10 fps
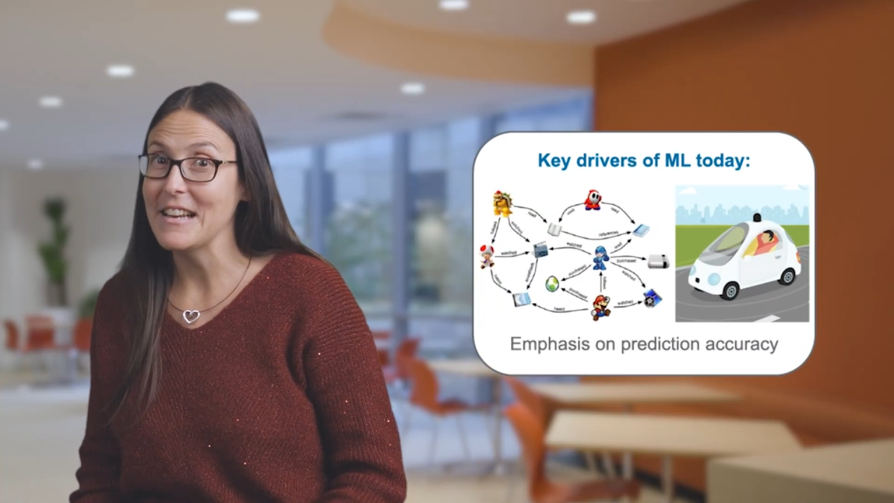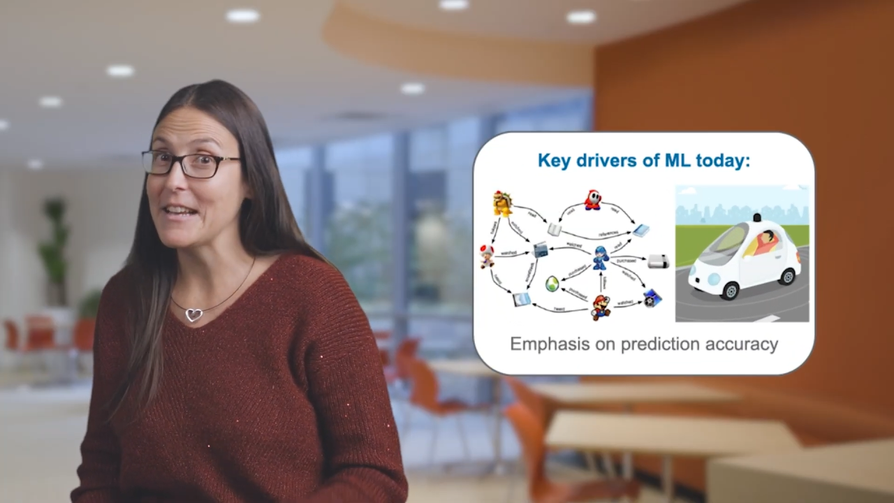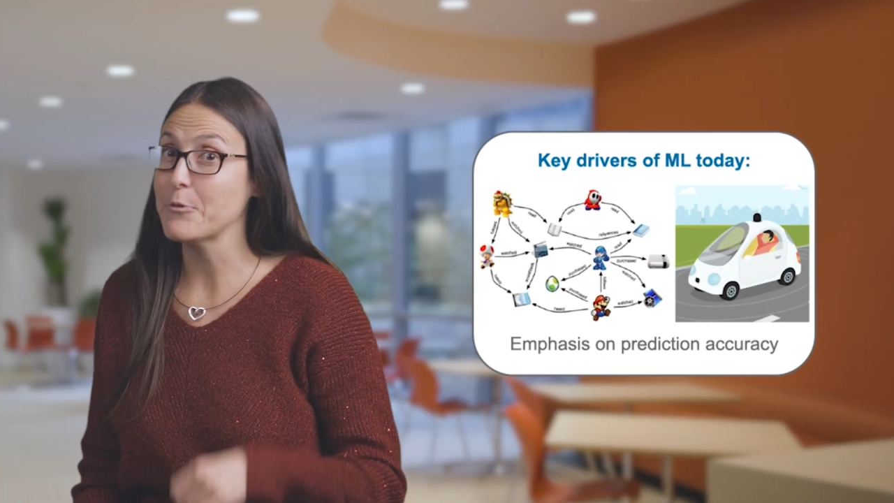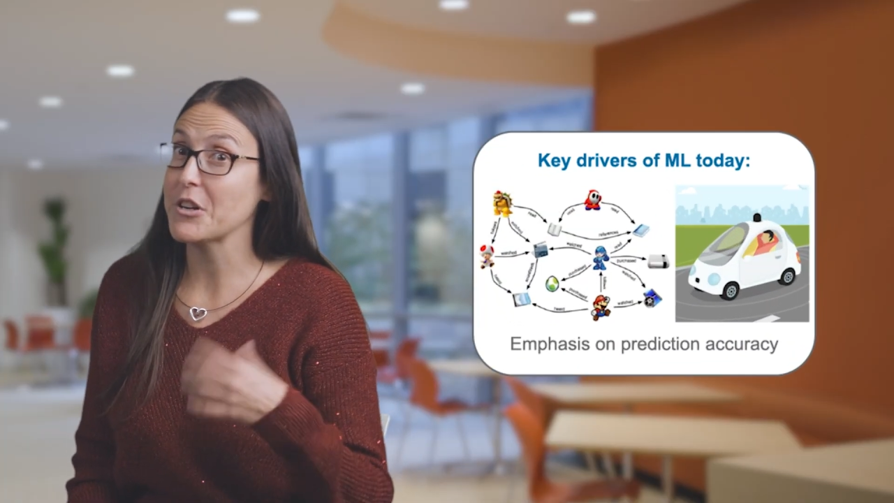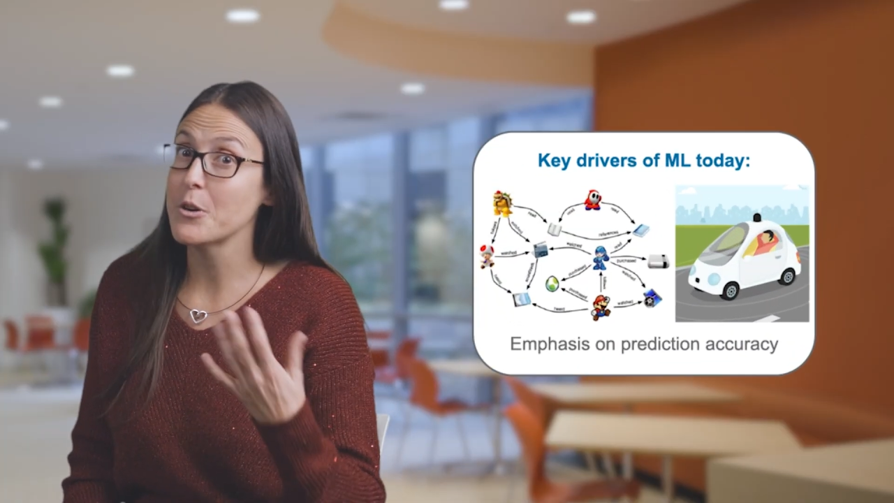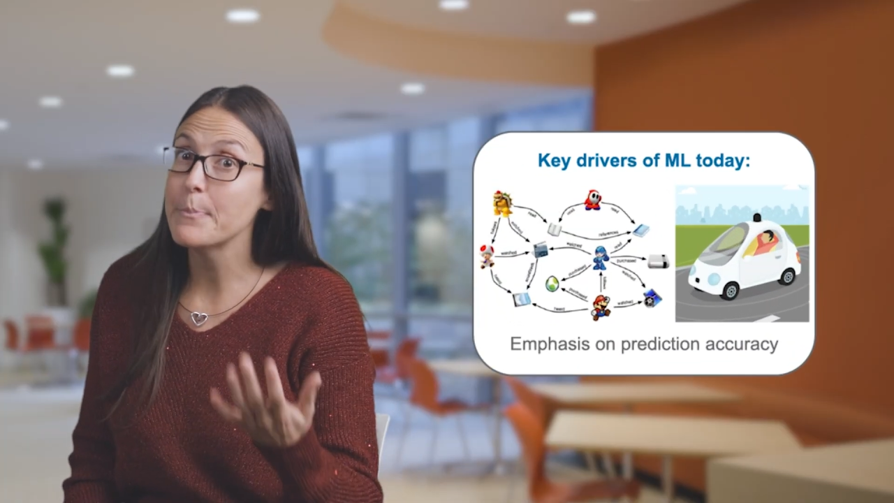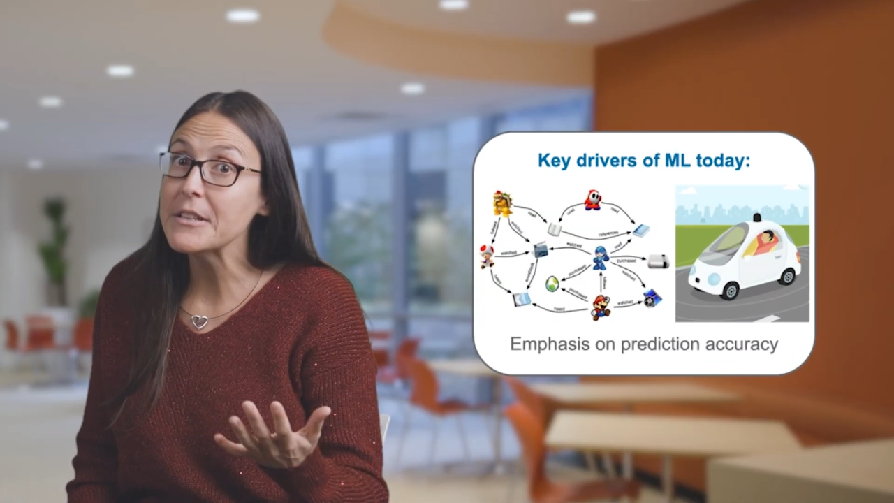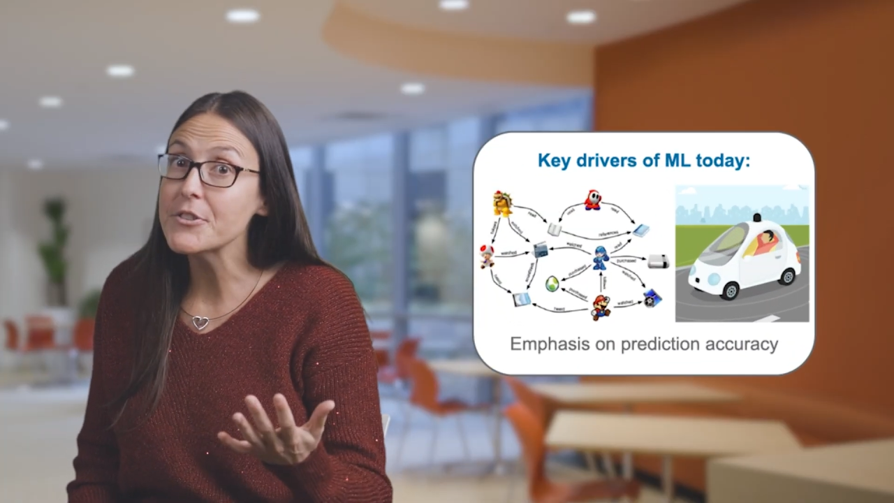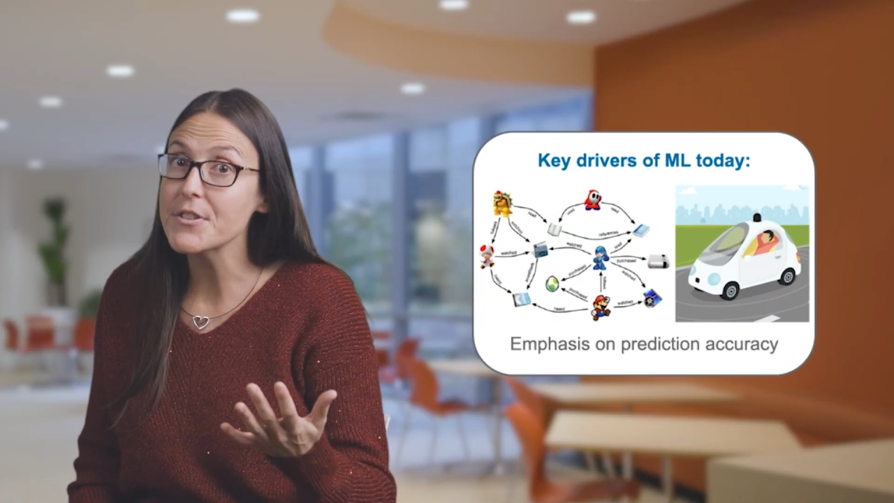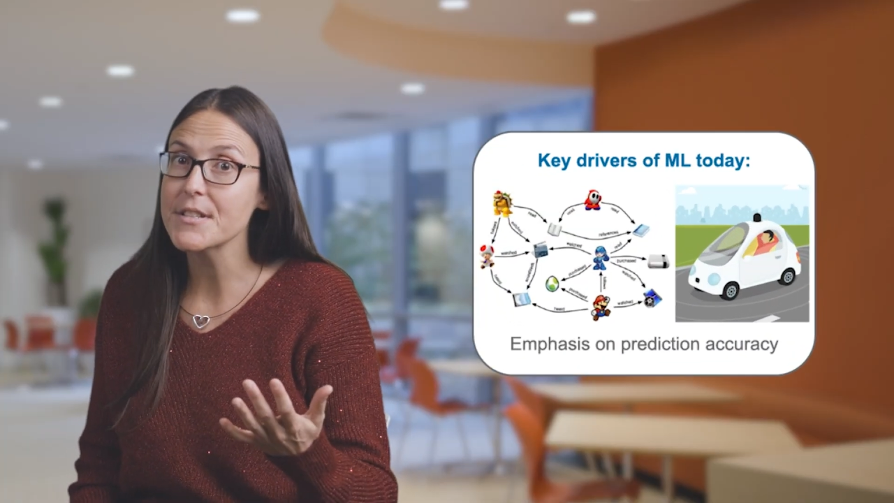like
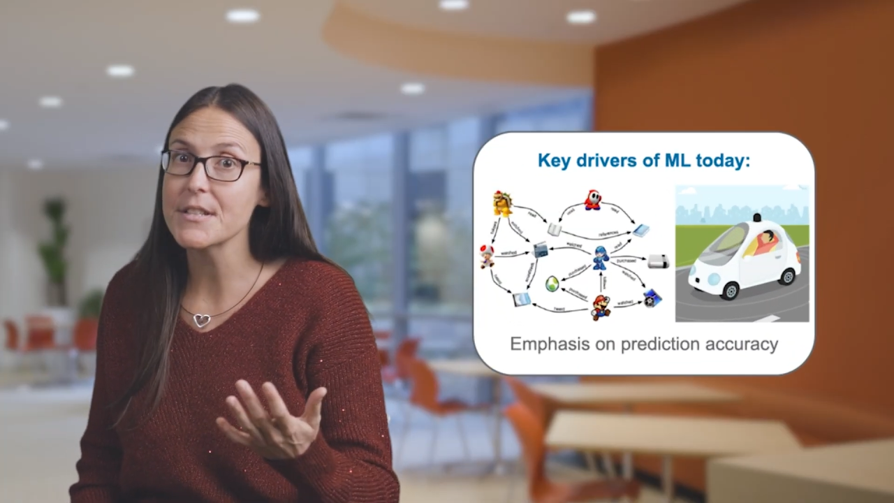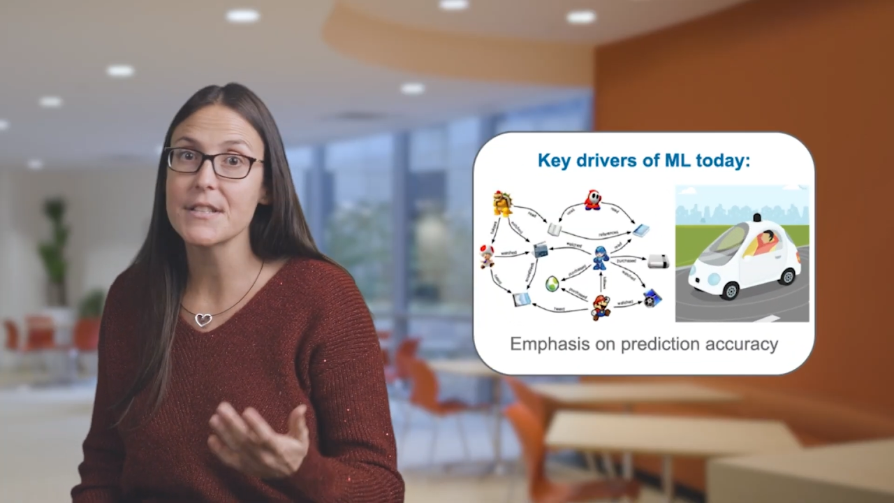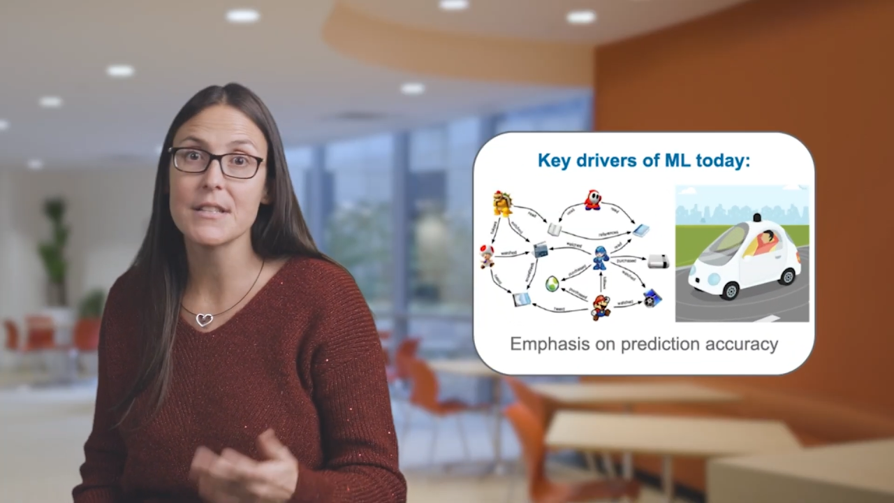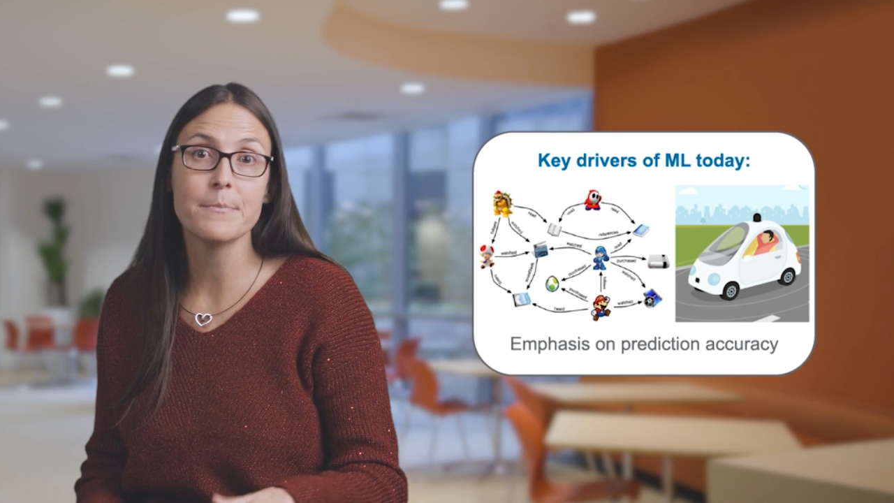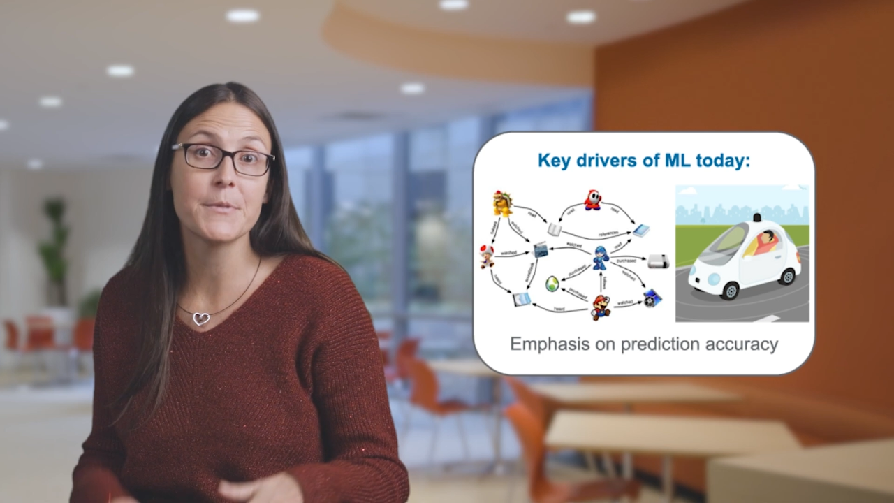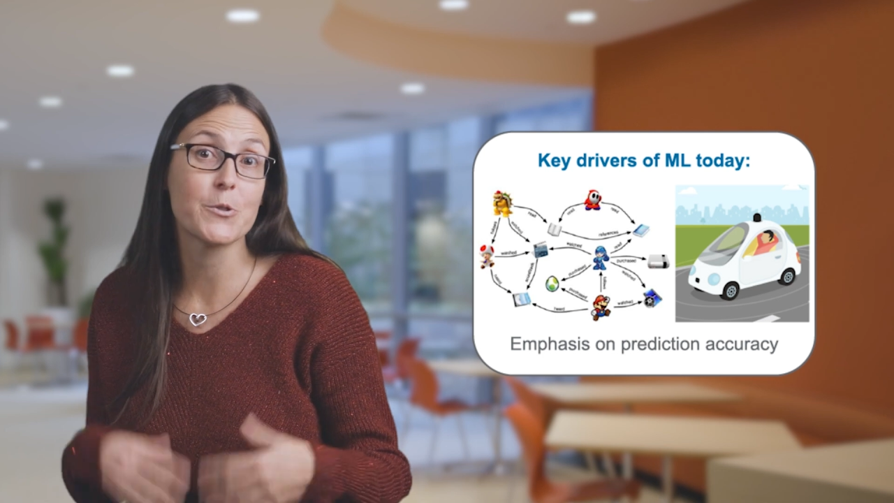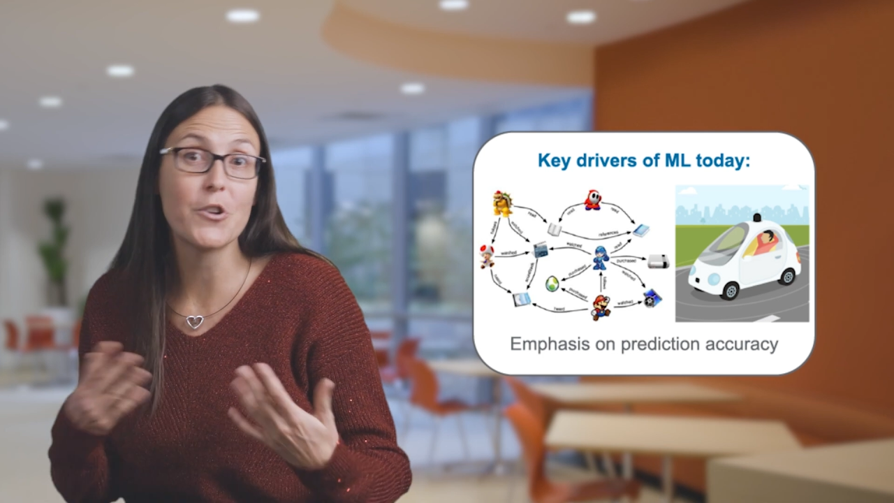recommender systems